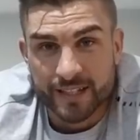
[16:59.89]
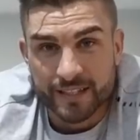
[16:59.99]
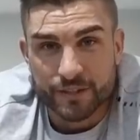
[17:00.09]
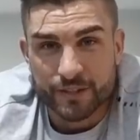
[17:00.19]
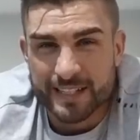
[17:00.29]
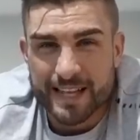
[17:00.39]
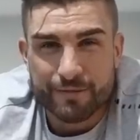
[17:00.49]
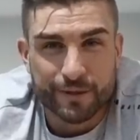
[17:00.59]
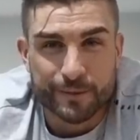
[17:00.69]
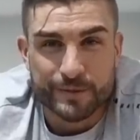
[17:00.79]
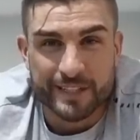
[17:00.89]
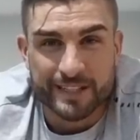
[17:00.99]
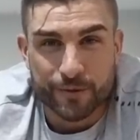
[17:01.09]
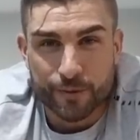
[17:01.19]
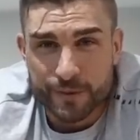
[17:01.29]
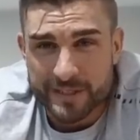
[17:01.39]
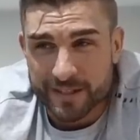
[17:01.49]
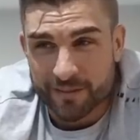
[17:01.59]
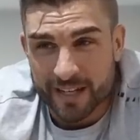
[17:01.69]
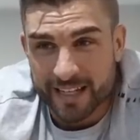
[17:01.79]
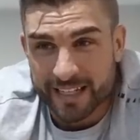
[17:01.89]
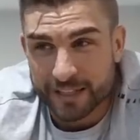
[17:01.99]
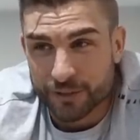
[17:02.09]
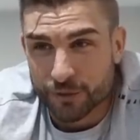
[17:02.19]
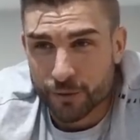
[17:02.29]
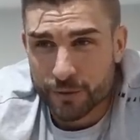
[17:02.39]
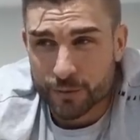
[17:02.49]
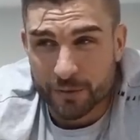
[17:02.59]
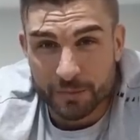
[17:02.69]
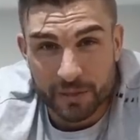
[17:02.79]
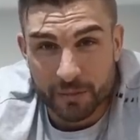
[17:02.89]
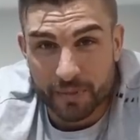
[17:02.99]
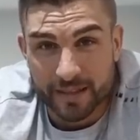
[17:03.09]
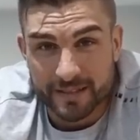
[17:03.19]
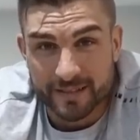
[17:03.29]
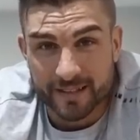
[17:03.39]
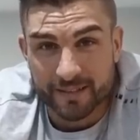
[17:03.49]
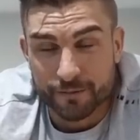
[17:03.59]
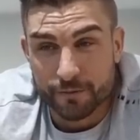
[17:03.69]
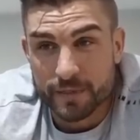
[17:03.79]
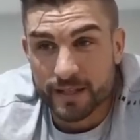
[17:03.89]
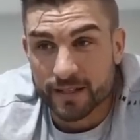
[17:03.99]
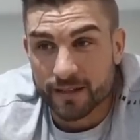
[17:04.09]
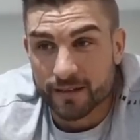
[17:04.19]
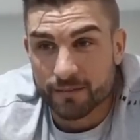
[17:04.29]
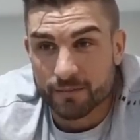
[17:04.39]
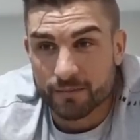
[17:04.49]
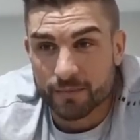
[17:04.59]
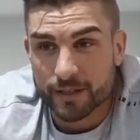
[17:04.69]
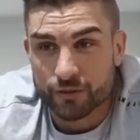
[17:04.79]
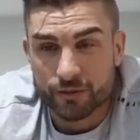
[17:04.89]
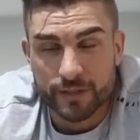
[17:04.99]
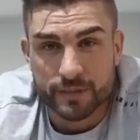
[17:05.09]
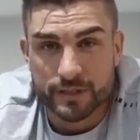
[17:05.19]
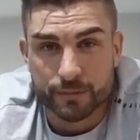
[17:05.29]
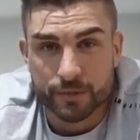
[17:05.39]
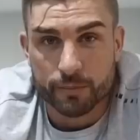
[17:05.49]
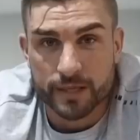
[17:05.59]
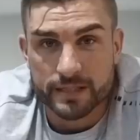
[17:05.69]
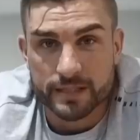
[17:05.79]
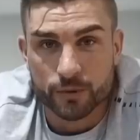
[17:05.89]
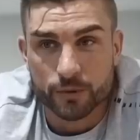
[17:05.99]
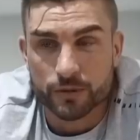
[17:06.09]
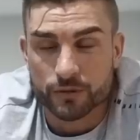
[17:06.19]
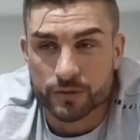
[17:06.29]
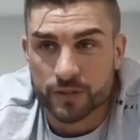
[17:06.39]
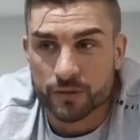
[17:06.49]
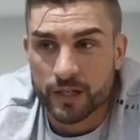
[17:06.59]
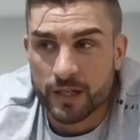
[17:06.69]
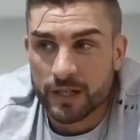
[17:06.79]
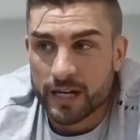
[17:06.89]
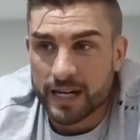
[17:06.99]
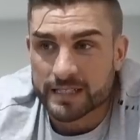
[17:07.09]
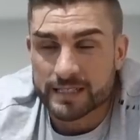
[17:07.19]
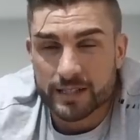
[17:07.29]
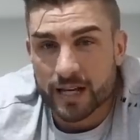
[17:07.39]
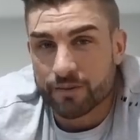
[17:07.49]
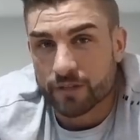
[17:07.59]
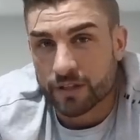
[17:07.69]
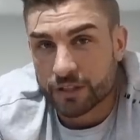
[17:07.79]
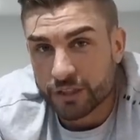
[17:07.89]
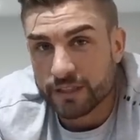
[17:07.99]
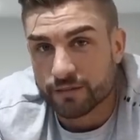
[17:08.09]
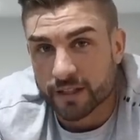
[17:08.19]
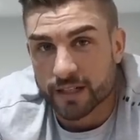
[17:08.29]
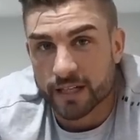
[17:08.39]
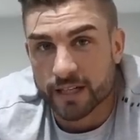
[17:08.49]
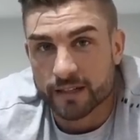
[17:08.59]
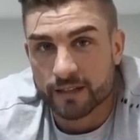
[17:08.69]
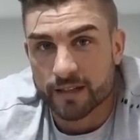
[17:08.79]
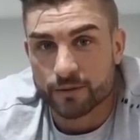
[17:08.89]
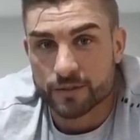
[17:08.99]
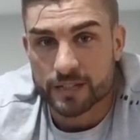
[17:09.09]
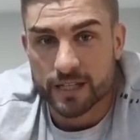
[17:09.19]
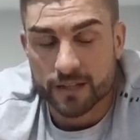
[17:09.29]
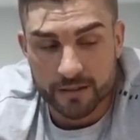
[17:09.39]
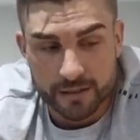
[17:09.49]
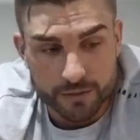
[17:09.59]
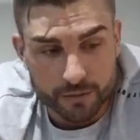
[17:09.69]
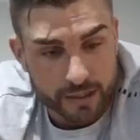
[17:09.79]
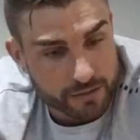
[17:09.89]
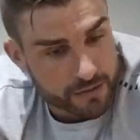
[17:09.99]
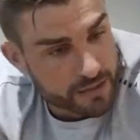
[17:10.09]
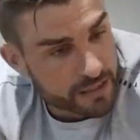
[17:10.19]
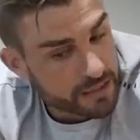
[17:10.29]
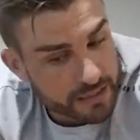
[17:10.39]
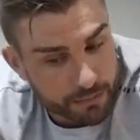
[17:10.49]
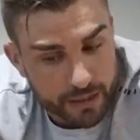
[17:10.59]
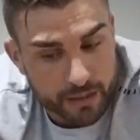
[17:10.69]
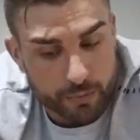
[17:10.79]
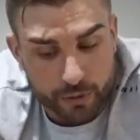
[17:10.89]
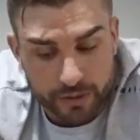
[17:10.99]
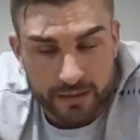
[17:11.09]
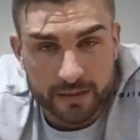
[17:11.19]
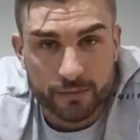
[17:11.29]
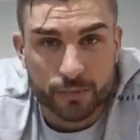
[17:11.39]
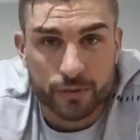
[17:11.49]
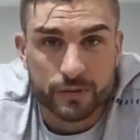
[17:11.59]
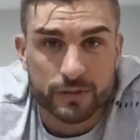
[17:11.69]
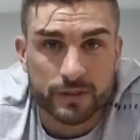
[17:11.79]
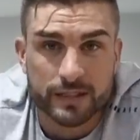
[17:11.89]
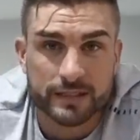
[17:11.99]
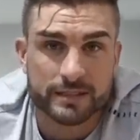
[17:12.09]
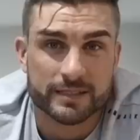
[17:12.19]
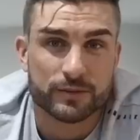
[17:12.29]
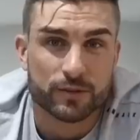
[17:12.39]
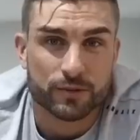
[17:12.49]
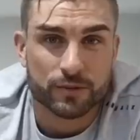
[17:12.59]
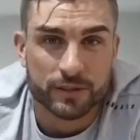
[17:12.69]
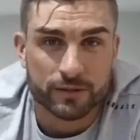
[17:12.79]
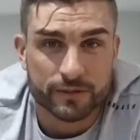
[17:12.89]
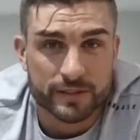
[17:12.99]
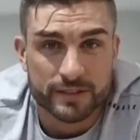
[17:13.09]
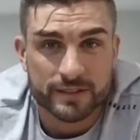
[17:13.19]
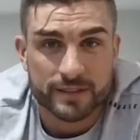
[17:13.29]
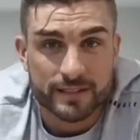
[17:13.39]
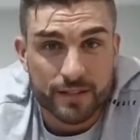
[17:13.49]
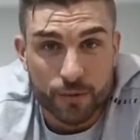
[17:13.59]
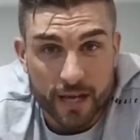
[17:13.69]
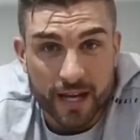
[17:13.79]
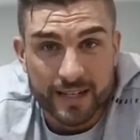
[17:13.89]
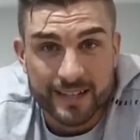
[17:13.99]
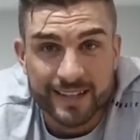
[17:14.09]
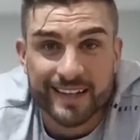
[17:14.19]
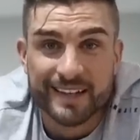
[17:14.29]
you never lose it. You always have that itch. You always want to be the best. And for me, my dream is to best in the world. So I still haven't achieved that yet. I was second in 2016 by a point, but it's still not good enough. It's okay,